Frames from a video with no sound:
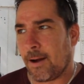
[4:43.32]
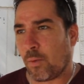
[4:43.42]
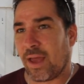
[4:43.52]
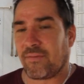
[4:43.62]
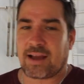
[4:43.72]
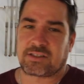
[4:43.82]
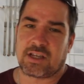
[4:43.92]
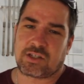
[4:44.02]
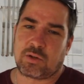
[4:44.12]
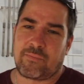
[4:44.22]
we have
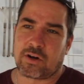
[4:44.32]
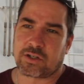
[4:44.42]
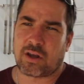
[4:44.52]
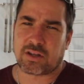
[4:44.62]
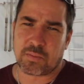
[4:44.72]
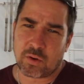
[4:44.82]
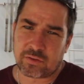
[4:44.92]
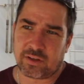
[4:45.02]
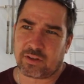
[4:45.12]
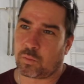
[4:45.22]
access to reverse
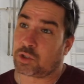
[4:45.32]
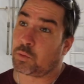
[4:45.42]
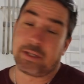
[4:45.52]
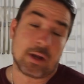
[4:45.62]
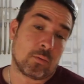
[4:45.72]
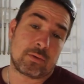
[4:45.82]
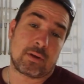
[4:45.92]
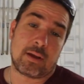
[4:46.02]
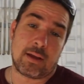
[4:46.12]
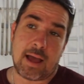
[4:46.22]
osmosis, which we don't
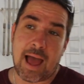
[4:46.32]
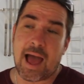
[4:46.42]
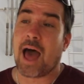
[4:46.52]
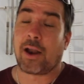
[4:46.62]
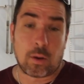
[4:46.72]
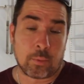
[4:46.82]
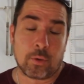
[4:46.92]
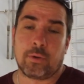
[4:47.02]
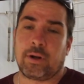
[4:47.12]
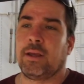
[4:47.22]
at our
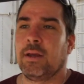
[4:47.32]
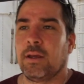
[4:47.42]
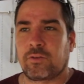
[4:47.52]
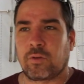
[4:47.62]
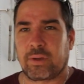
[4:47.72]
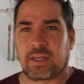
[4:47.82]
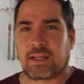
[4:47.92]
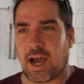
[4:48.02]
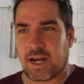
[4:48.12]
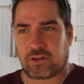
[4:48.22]
brewery. So we can
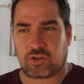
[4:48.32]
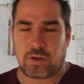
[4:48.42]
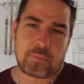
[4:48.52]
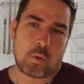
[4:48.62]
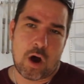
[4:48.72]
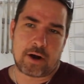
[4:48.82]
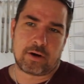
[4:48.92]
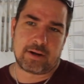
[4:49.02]
kind of strip the water